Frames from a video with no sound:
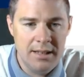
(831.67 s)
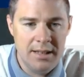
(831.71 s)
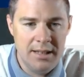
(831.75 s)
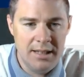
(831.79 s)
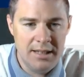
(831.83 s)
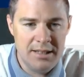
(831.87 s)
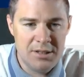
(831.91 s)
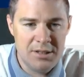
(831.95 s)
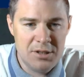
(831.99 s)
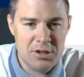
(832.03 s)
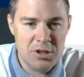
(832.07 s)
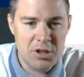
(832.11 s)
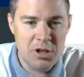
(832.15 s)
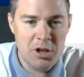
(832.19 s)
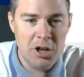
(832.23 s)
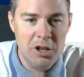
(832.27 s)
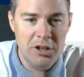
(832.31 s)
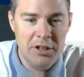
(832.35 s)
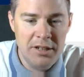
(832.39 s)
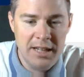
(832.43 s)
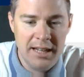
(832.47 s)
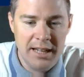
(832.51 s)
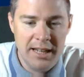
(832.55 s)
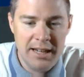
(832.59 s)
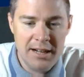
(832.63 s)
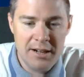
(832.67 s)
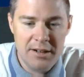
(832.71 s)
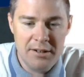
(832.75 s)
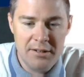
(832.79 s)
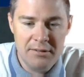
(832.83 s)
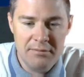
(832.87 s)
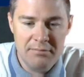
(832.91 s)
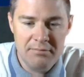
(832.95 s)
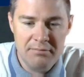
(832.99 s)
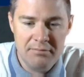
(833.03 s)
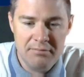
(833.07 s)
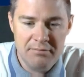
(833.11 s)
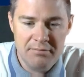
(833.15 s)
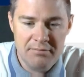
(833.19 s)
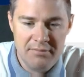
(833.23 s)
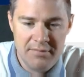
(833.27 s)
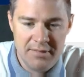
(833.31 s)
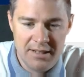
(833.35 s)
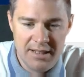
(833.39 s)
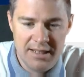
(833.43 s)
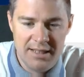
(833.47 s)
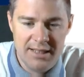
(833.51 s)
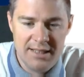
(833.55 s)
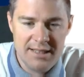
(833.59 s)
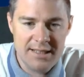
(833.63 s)
It's gone here
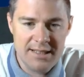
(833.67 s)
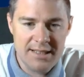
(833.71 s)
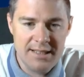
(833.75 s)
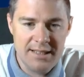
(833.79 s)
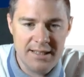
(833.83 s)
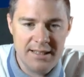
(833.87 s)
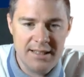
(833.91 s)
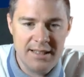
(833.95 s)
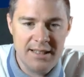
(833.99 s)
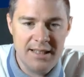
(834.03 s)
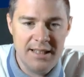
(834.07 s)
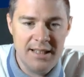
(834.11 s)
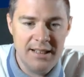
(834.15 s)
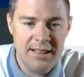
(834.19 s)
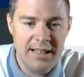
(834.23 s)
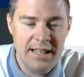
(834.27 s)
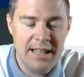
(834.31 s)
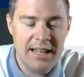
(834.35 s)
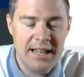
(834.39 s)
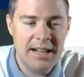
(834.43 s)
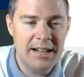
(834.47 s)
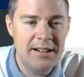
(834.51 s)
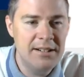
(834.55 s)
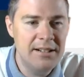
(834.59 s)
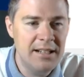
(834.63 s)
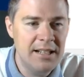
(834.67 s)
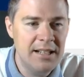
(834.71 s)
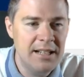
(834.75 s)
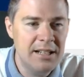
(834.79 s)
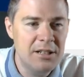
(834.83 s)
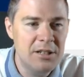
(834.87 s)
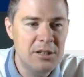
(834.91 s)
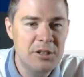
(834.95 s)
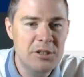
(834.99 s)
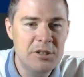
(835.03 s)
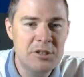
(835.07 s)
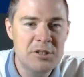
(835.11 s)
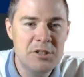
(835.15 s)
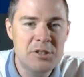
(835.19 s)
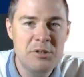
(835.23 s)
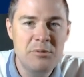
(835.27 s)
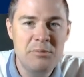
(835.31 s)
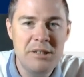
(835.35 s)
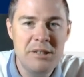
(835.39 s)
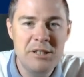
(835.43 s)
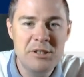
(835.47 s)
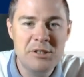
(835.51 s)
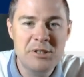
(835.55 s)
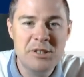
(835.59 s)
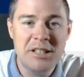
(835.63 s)
and it's killed here. It looks to
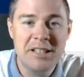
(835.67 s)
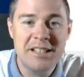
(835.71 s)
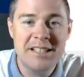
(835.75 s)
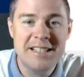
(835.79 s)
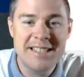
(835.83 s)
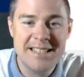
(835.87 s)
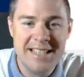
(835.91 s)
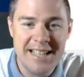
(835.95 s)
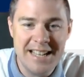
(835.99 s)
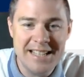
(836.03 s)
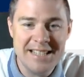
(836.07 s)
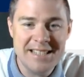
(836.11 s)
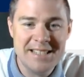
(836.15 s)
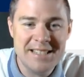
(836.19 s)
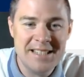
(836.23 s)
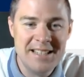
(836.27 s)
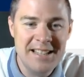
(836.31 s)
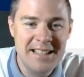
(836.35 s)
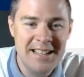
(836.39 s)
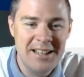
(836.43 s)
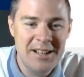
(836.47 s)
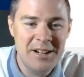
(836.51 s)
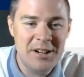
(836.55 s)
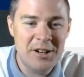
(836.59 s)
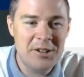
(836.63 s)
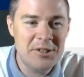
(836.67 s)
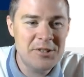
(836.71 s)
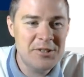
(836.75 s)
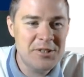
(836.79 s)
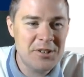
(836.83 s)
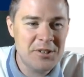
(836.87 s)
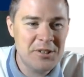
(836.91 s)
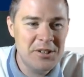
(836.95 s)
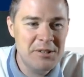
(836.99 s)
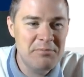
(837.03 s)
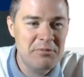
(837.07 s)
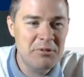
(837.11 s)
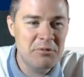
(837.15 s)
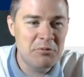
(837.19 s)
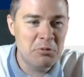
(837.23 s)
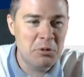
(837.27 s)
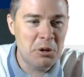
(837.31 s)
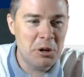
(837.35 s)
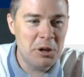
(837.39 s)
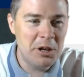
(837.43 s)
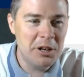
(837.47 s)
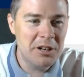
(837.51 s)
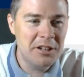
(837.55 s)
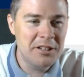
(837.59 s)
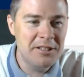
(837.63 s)
be a success. Our script
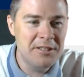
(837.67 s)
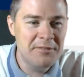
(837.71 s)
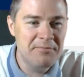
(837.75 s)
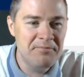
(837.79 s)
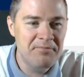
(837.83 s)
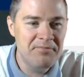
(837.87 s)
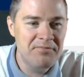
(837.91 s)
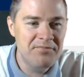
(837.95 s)
worked.